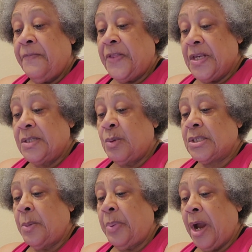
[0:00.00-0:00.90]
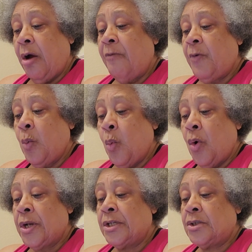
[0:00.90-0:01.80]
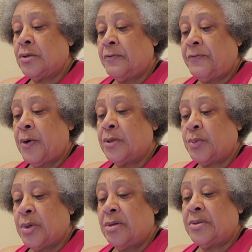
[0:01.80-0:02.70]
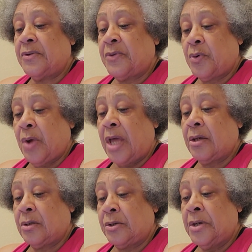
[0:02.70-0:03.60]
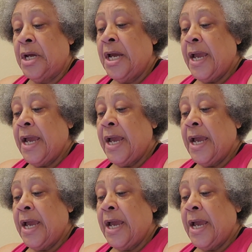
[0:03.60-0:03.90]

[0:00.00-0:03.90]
This was a powerful warning to the first readers of the Chronicler,